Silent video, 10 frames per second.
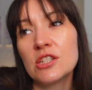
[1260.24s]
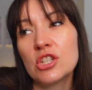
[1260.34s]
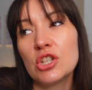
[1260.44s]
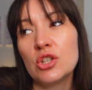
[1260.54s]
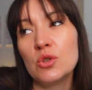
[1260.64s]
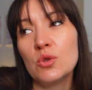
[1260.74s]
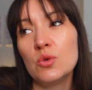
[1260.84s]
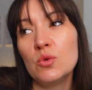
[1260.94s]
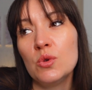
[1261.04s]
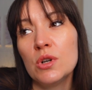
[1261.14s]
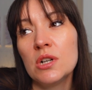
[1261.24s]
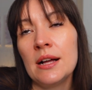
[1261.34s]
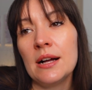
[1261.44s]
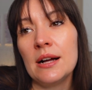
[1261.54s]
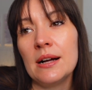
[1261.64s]
to,
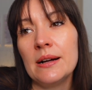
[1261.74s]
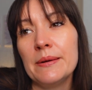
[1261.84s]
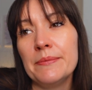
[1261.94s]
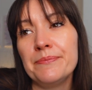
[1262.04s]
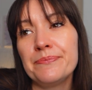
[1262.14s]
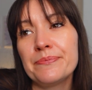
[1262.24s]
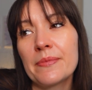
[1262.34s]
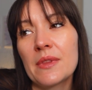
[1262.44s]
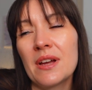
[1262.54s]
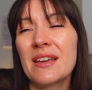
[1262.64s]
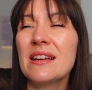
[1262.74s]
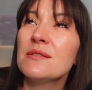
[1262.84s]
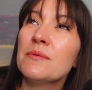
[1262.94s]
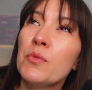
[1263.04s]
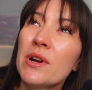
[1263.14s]
I
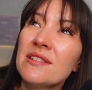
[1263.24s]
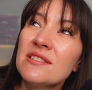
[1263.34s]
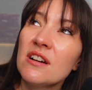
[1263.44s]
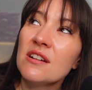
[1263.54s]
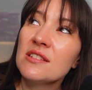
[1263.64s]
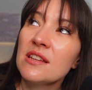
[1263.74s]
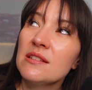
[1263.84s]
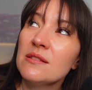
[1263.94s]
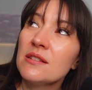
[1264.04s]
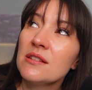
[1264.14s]
guess when I started,